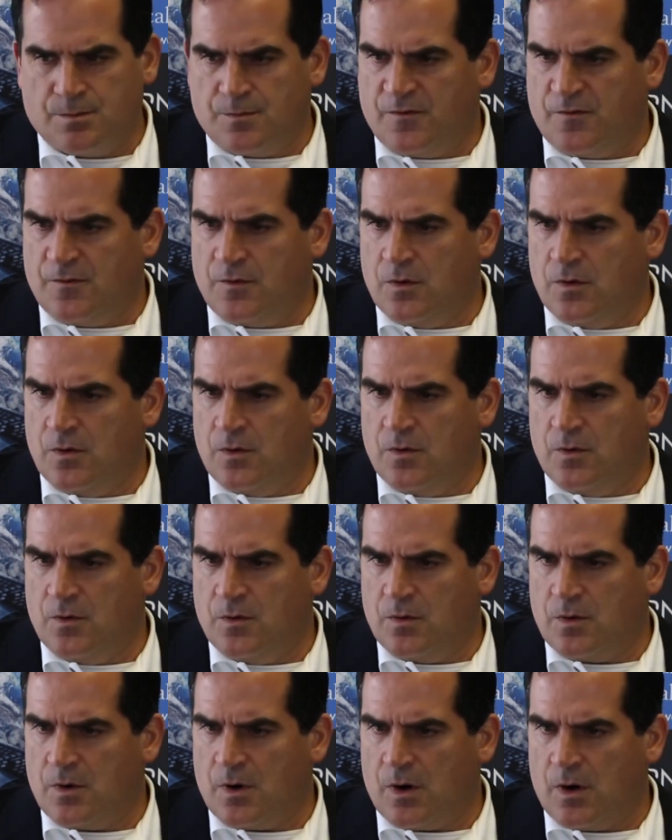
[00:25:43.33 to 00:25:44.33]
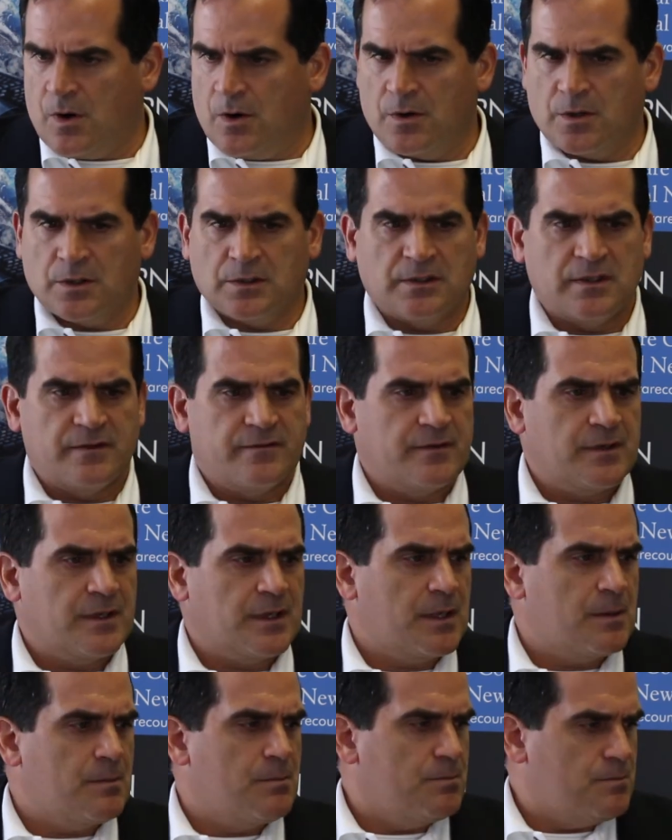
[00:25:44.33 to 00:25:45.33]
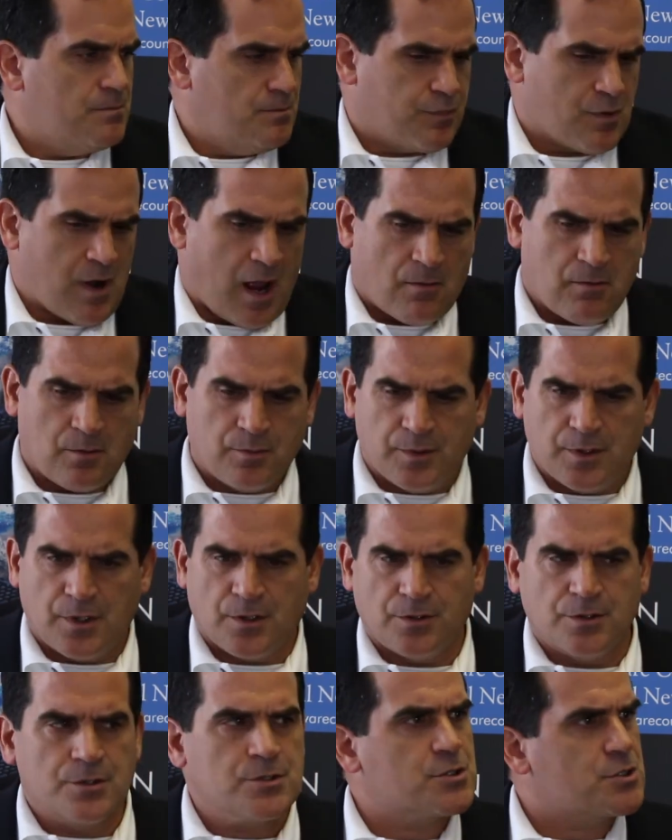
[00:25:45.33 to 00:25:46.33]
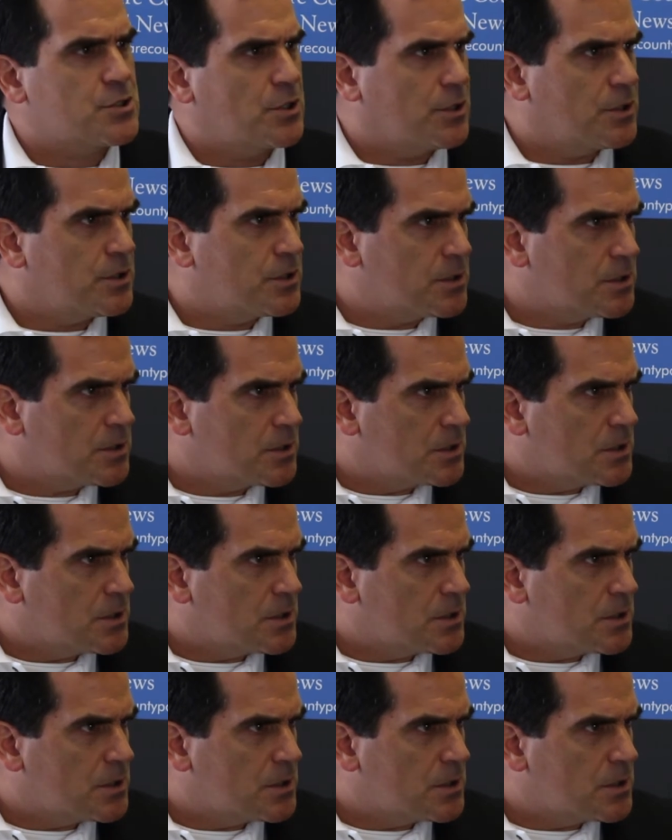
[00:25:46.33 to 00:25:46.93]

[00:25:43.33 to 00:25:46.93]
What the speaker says: who earn a living and probably are insured,